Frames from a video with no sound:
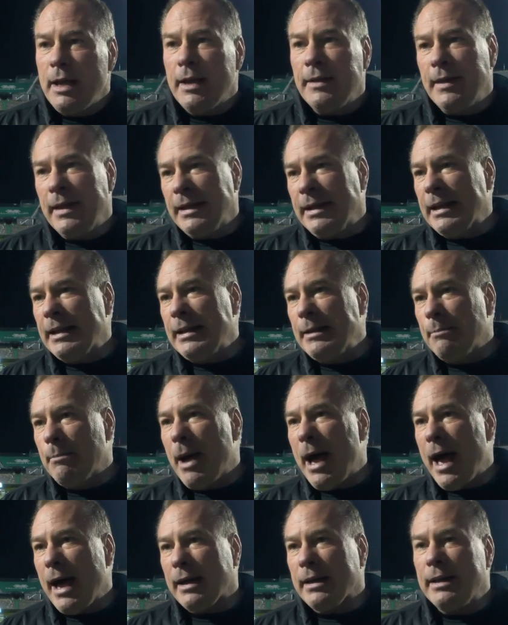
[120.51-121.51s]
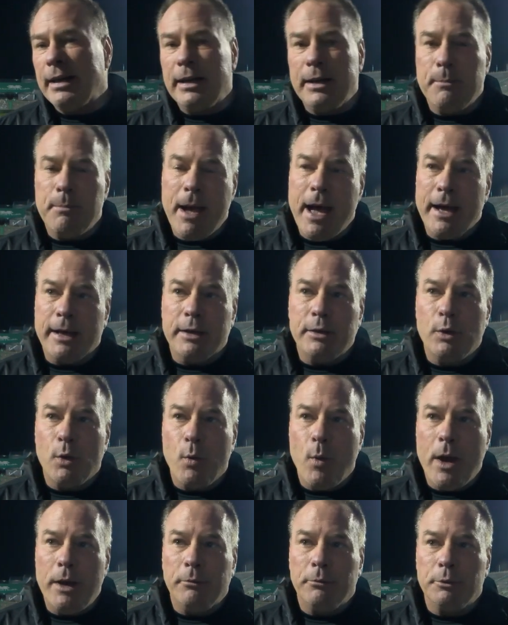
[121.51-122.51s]
and then getting back, getting back in the
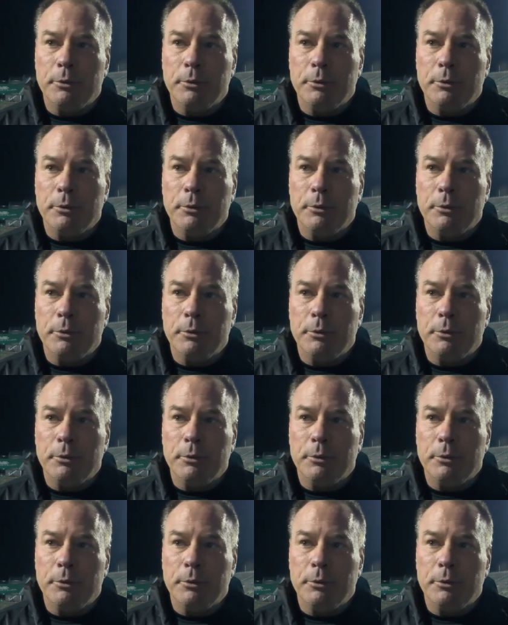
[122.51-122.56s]
weight